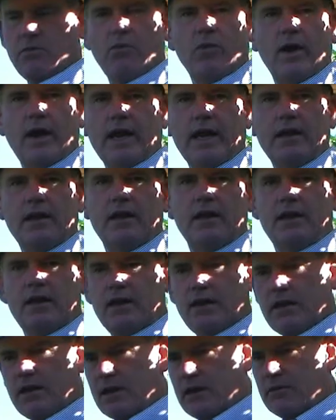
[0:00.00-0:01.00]
some rain,
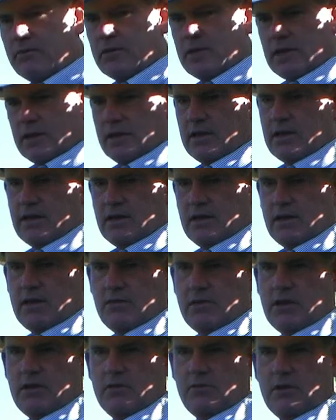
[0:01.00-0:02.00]
a
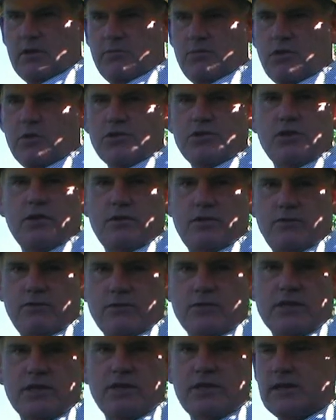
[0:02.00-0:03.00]
portion of the
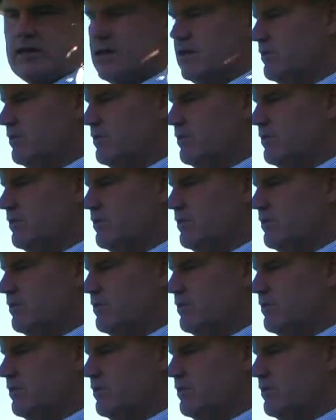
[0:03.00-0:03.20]
fertility